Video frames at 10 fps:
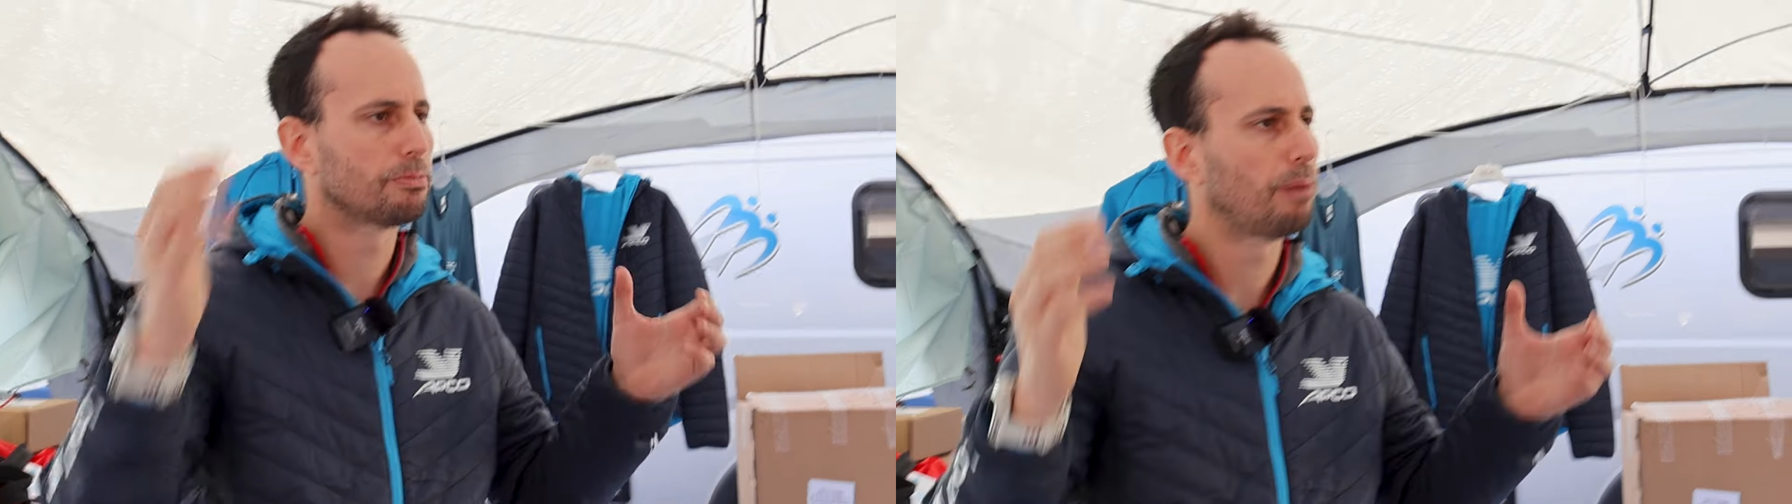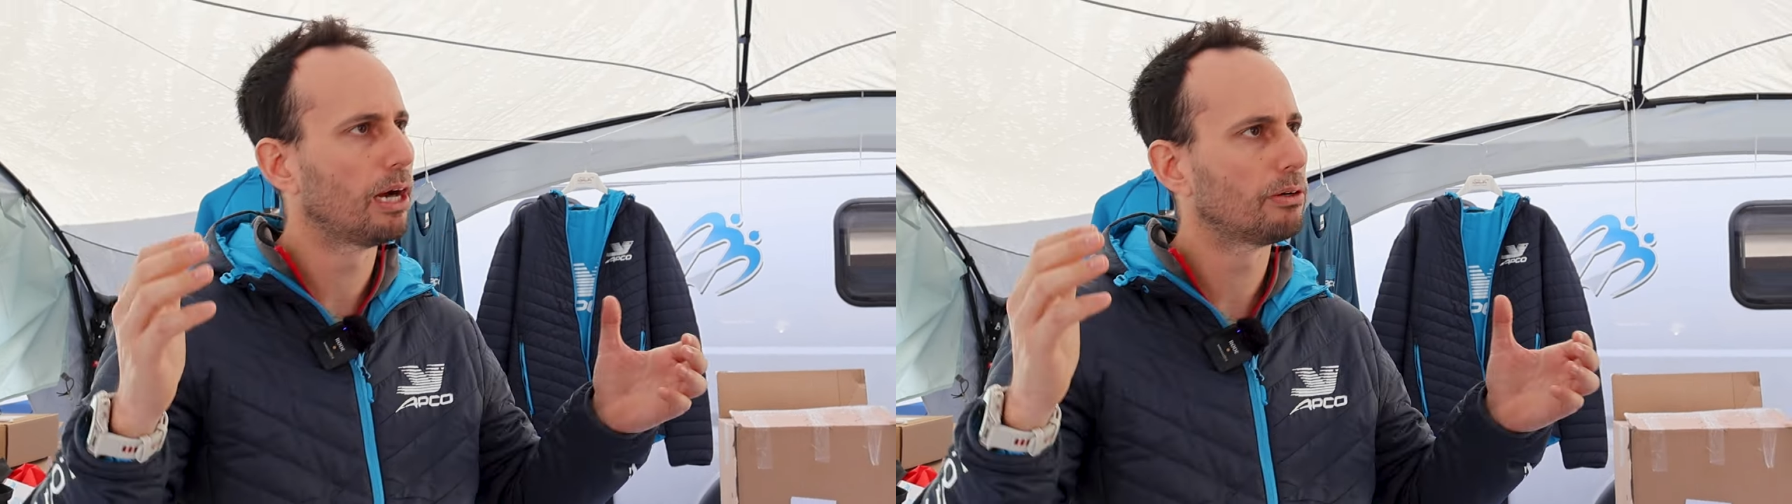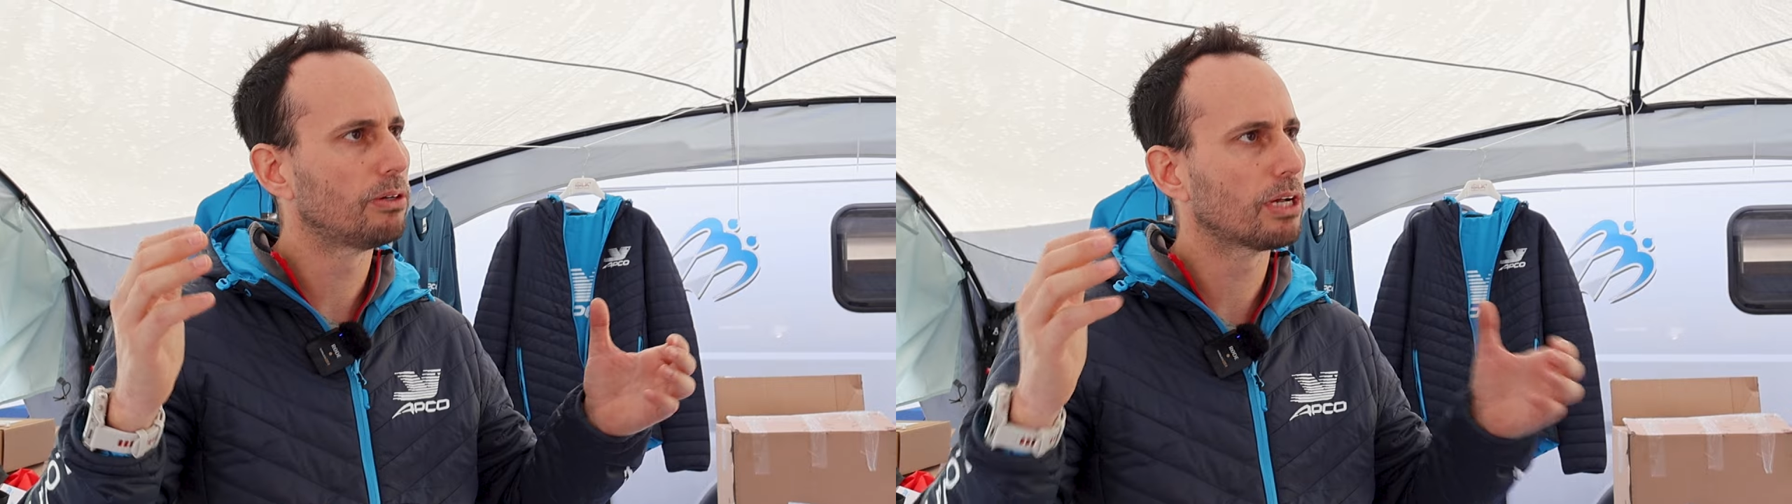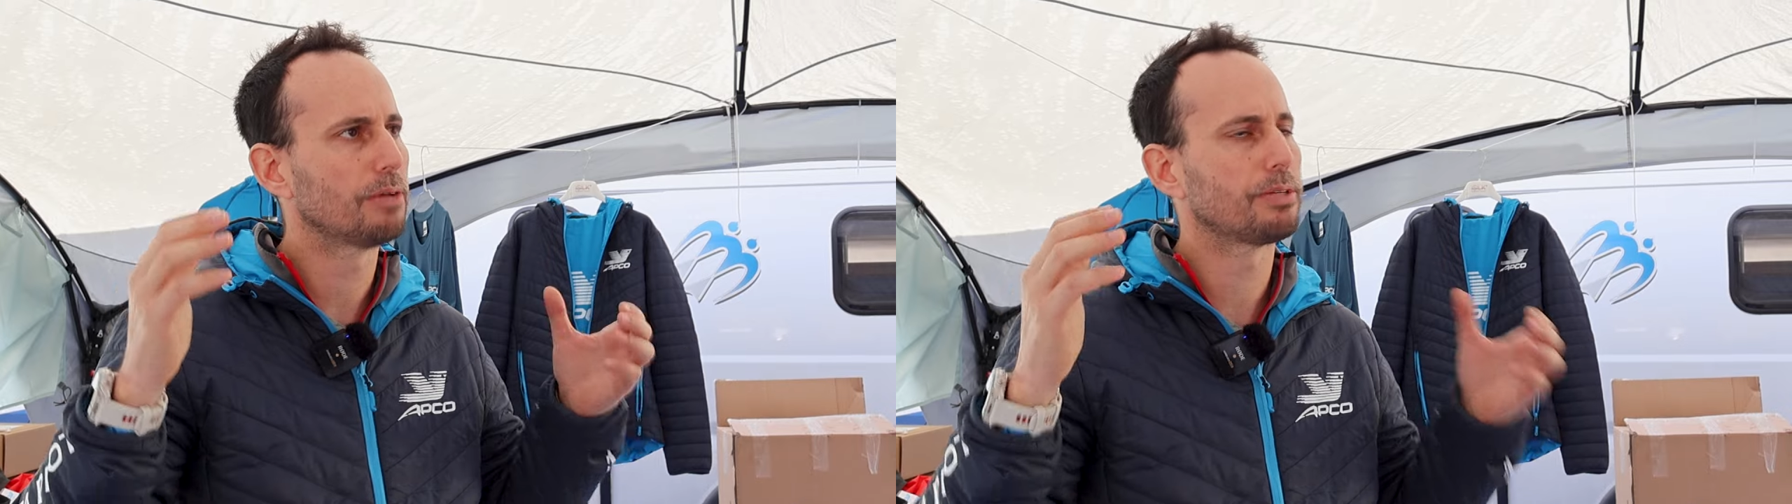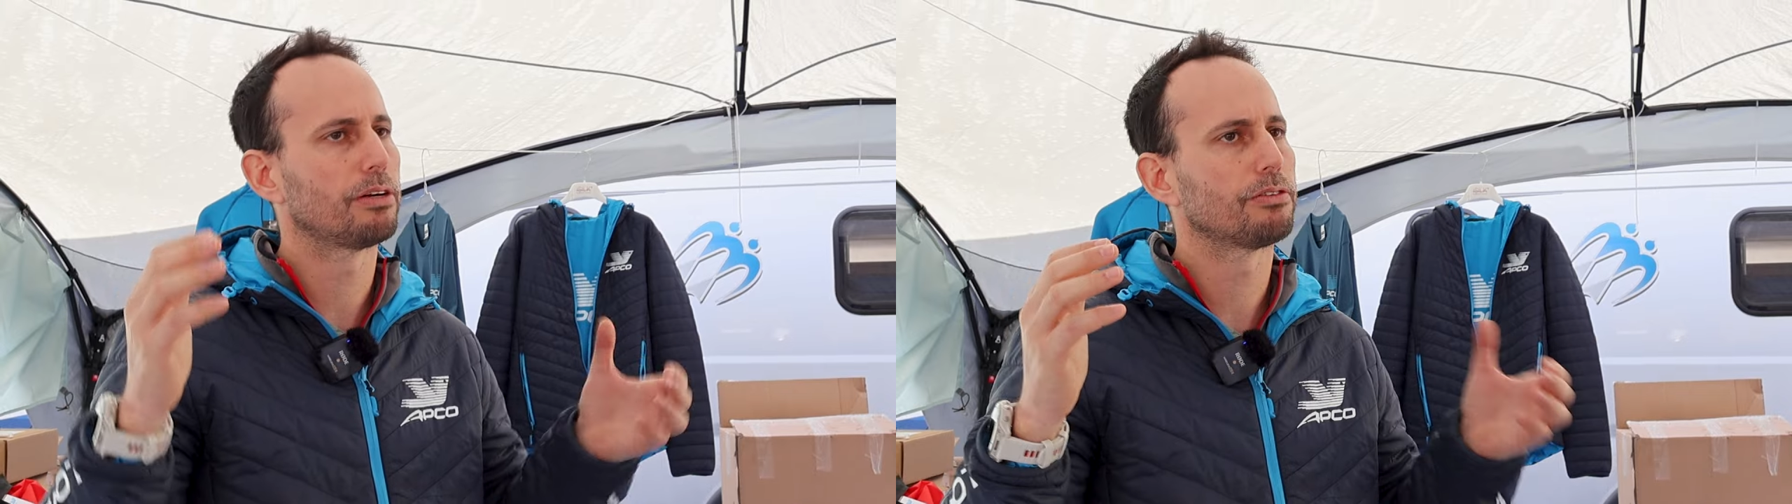Spiral
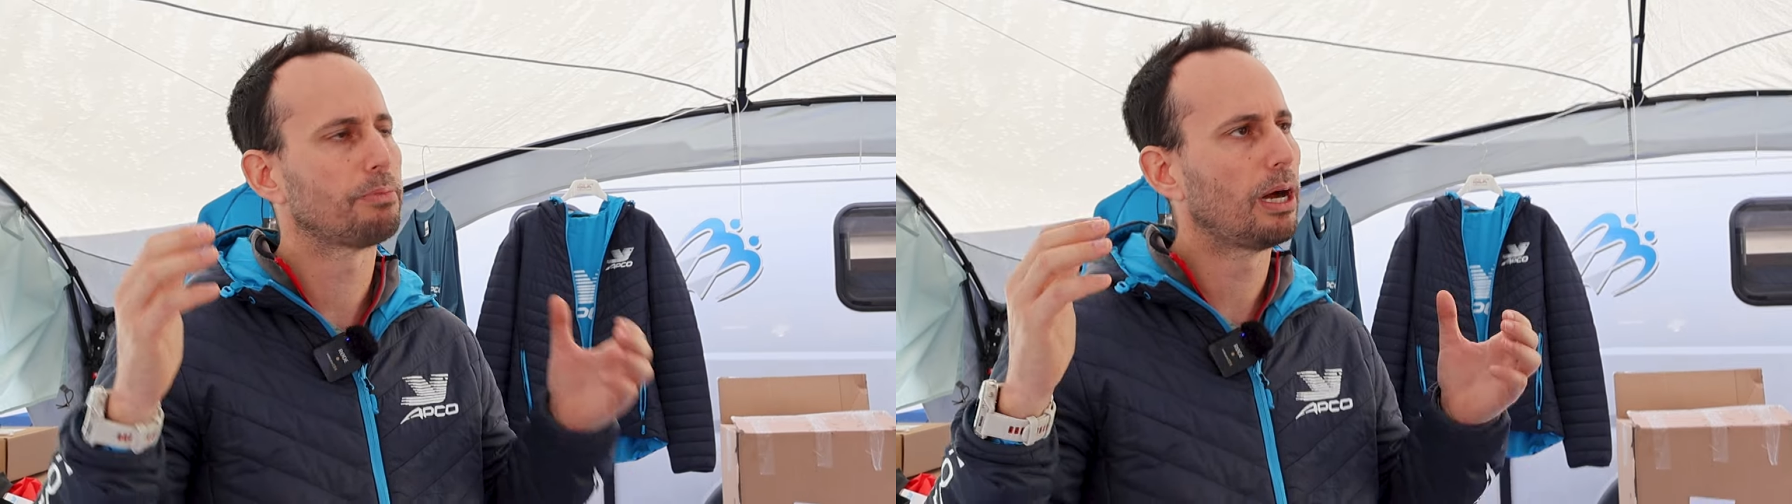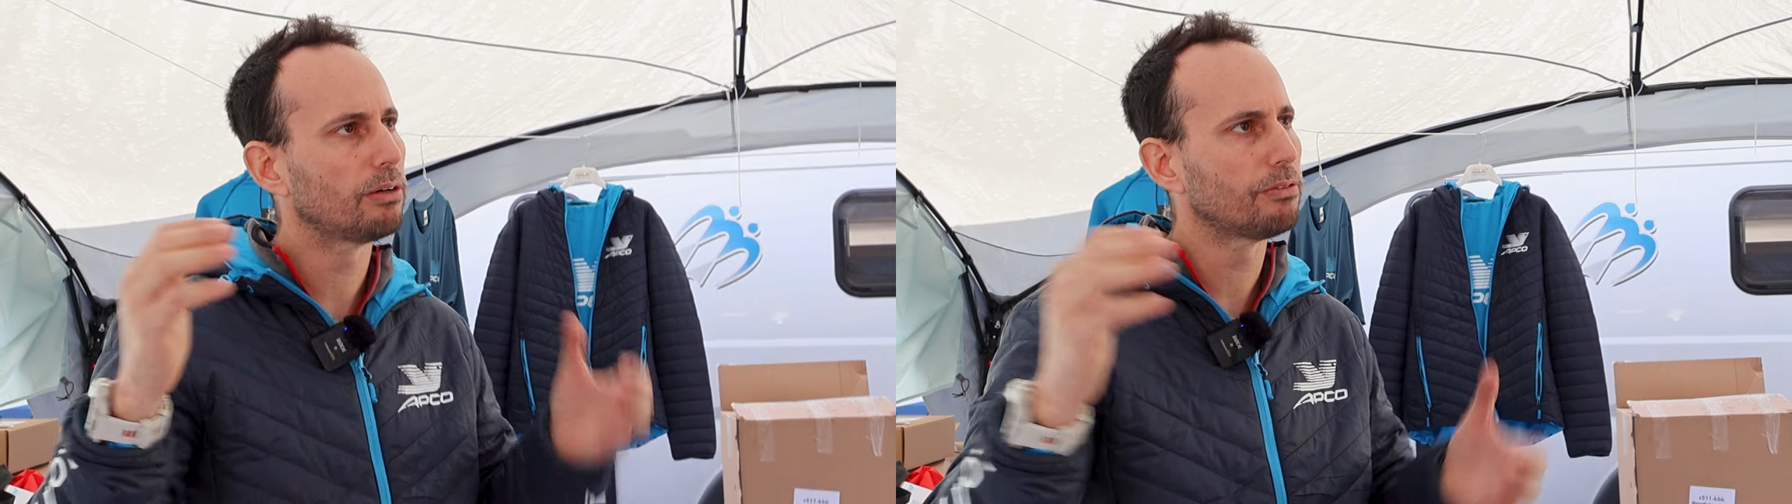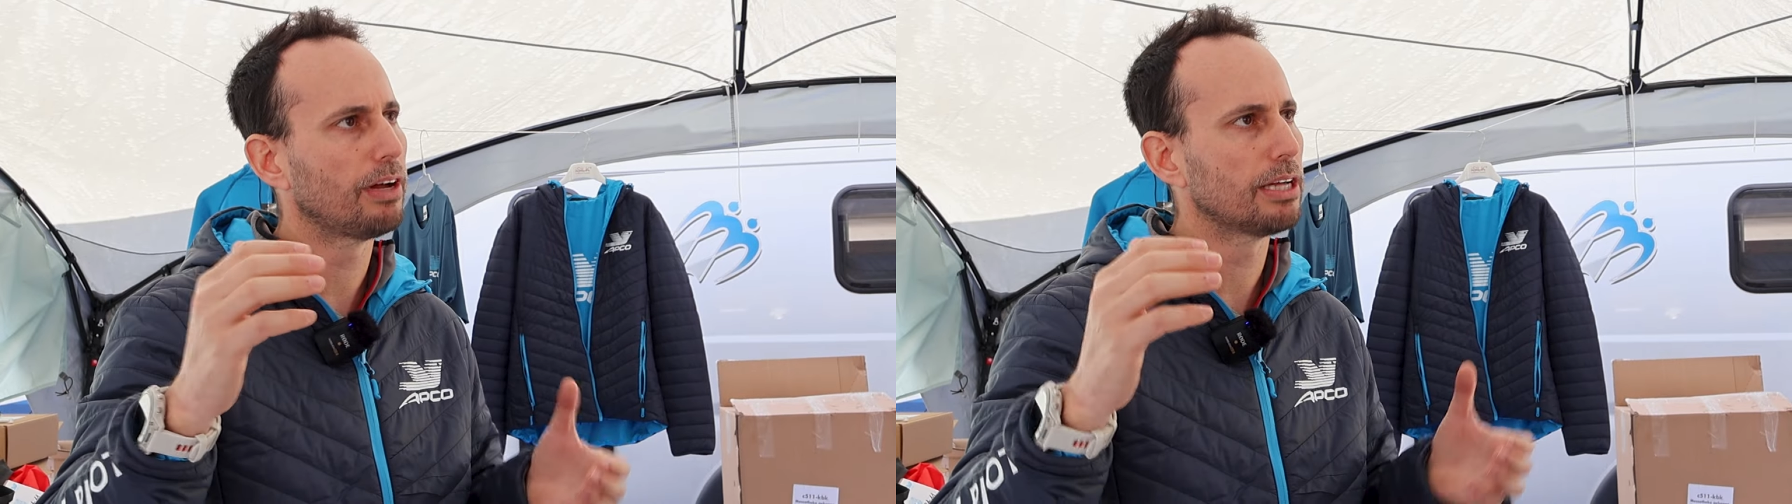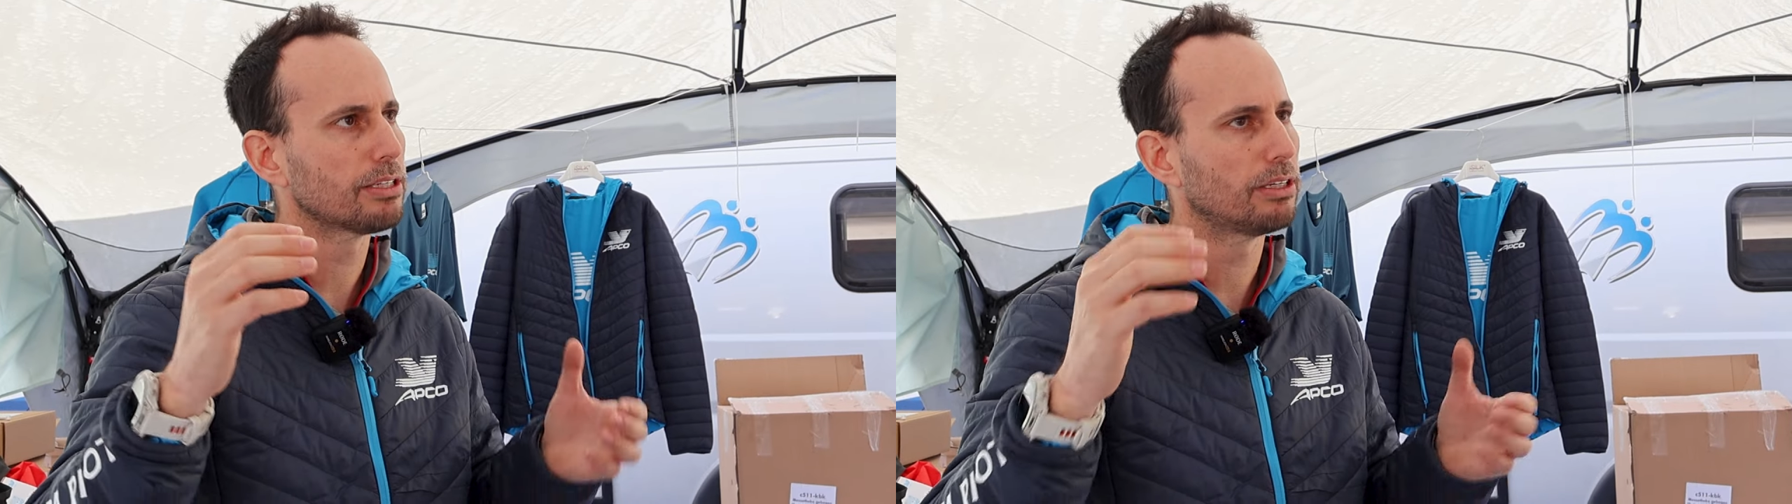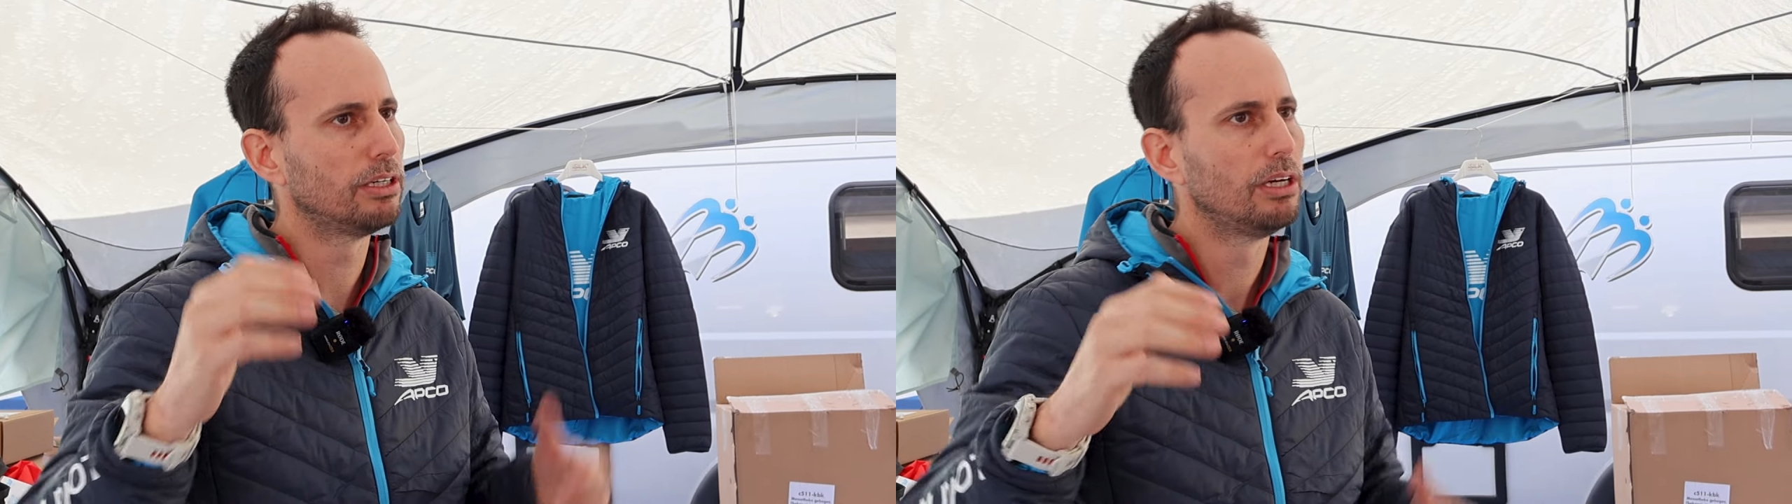comes out of spiral
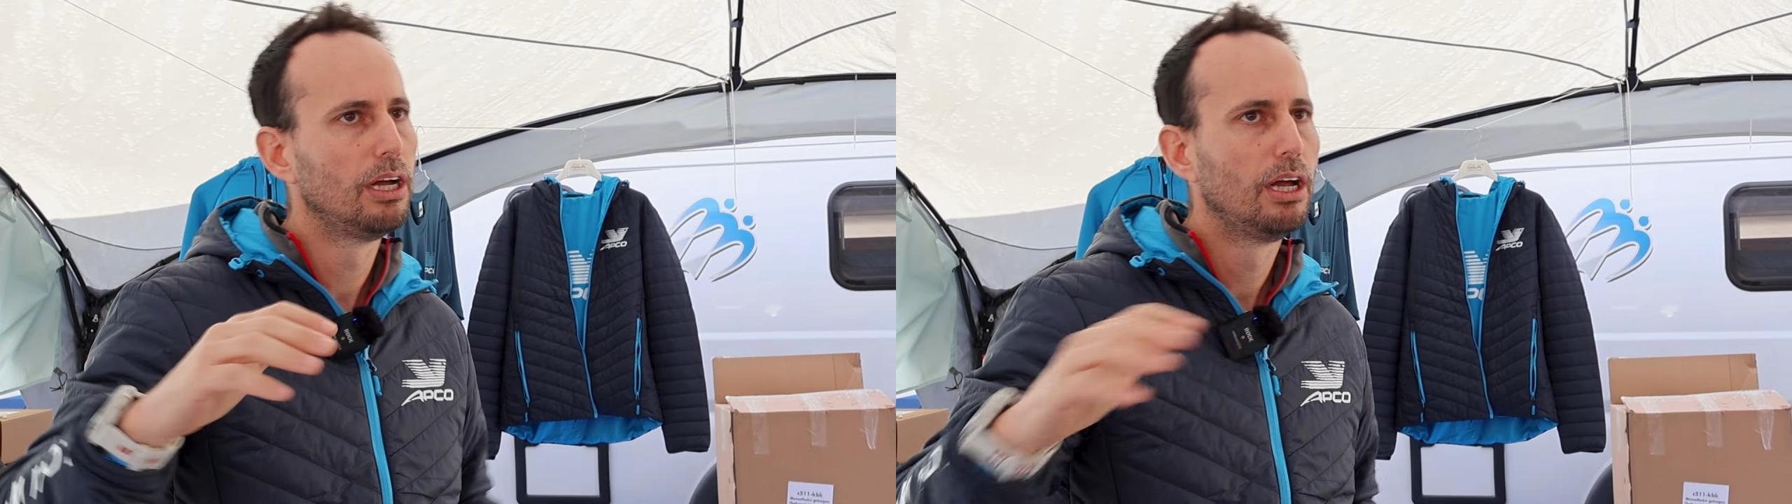faster,